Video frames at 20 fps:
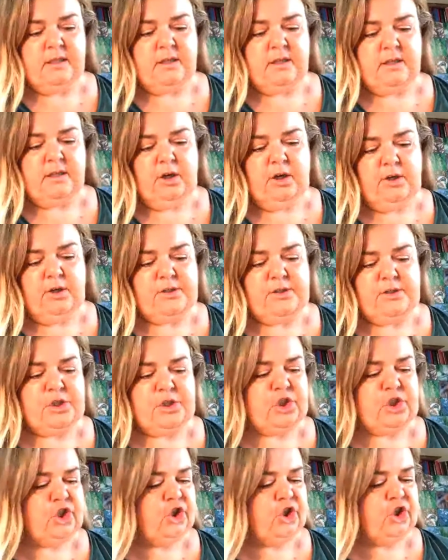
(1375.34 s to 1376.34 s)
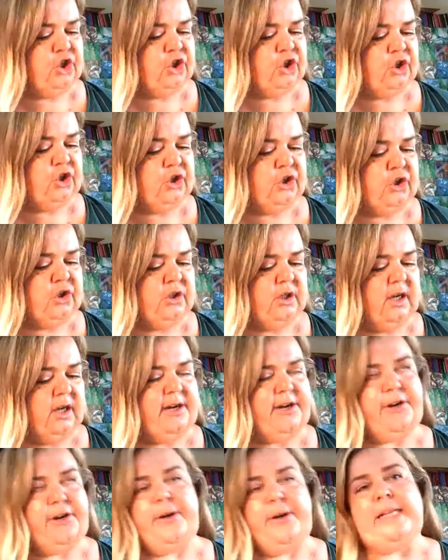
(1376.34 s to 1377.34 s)
close to, I don't
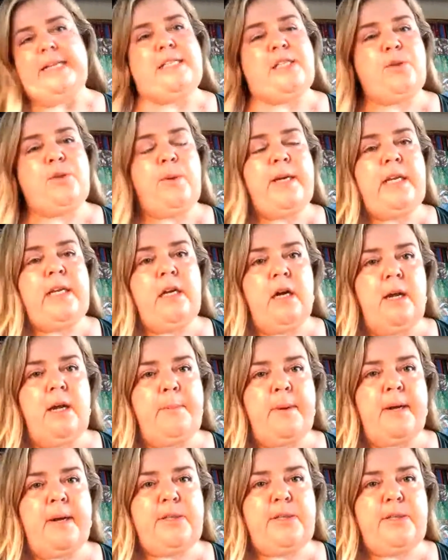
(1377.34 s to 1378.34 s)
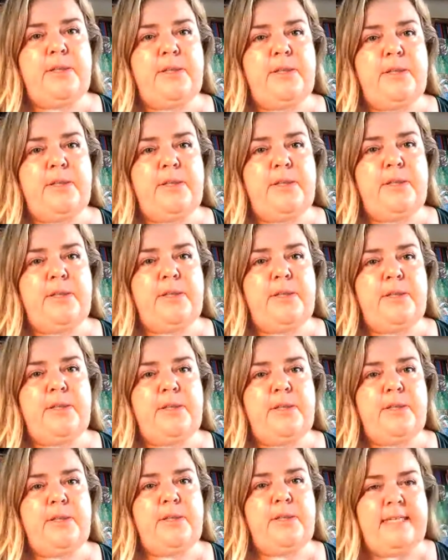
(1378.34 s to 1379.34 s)
know, it's 29 by 21
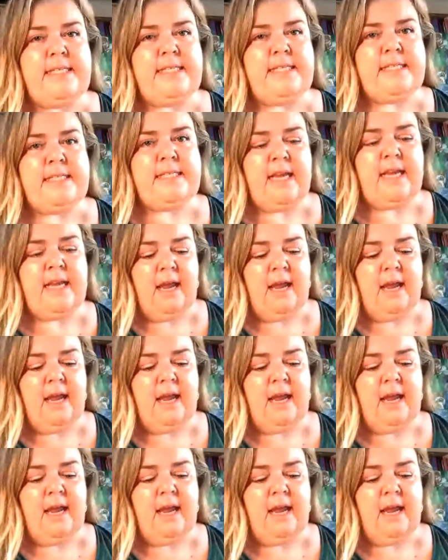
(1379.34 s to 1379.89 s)
centimeters.